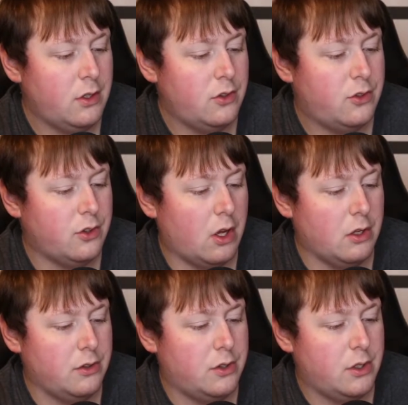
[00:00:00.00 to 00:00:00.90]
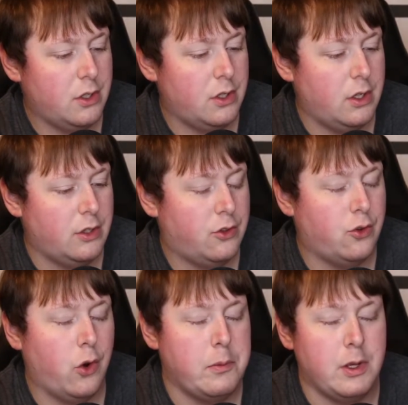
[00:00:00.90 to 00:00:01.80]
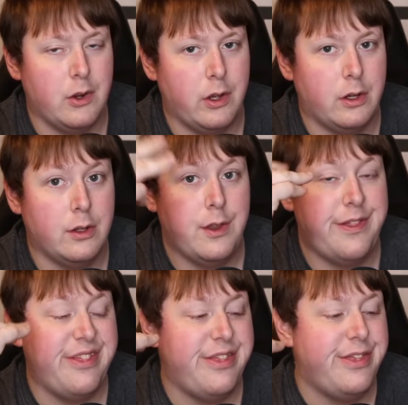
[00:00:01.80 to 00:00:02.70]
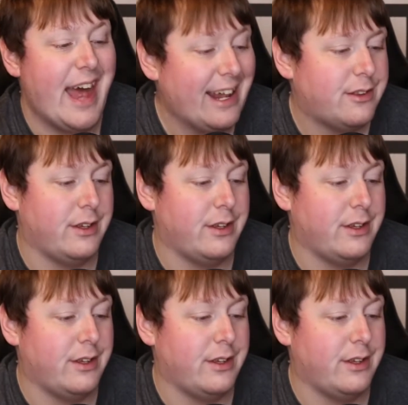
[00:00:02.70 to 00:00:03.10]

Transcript: salt, and soybean oil. That's